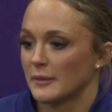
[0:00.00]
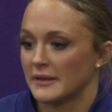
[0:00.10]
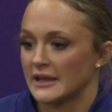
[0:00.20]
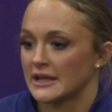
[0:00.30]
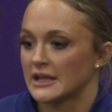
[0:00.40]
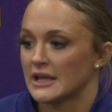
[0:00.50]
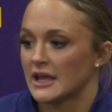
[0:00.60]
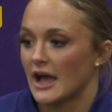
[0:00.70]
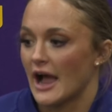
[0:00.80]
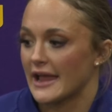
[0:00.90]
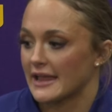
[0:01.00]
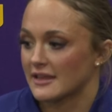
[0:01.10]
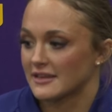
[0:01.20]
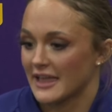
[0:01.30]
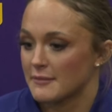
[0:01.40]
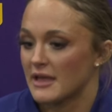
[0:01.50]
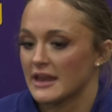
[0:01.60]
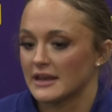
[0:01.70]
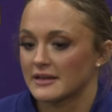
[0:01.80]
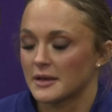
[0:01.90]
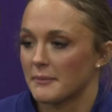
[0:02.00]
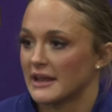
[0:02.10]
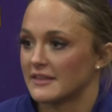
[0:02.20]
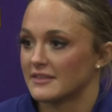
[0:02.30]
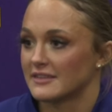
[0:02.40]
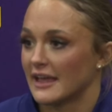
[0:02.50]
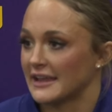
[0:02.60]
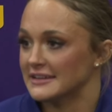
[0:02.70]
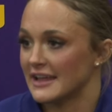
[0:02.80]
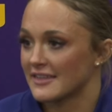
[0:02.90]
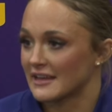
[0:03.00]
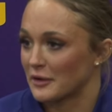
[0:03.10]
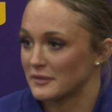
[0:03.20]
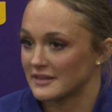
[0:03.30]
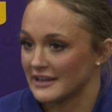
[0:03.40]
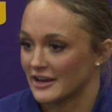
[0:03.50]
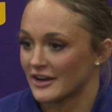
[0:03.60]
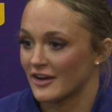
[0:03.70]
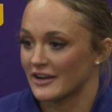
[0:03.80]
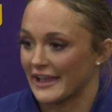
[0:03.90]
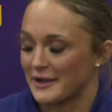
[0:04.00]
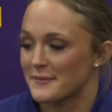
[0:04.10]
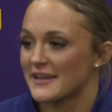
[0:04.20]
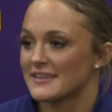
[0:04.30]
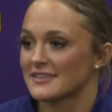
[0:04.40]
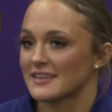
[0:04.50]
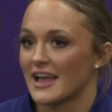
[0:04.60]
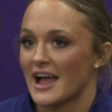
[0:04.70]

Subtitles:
I mean, I came in and committed the second day that I was here on campus.